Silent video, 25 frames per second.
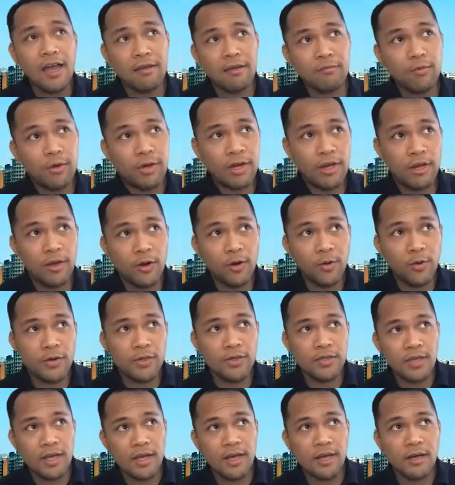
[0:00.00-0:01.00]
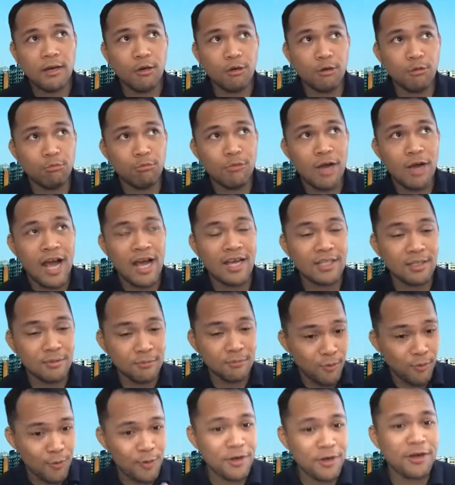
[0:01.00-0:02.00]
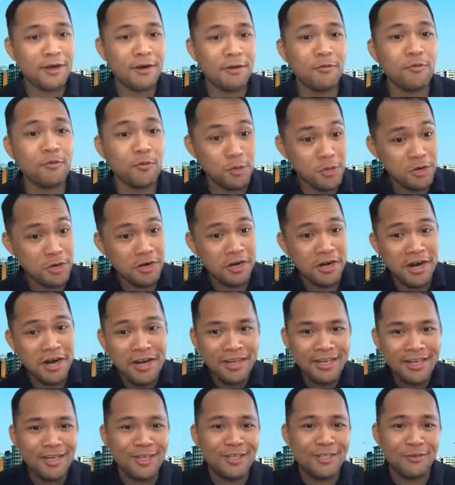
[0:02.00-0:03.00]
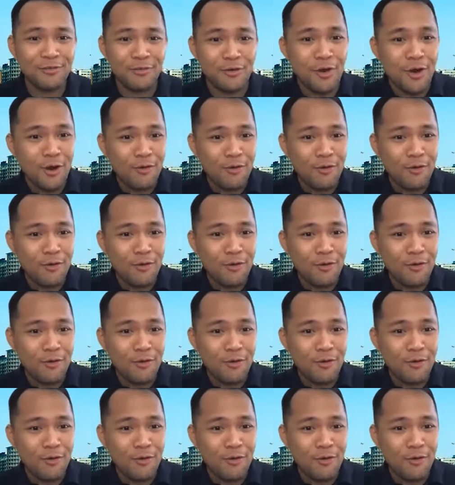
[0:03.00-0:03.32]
well, I always um, ask for water because yeah.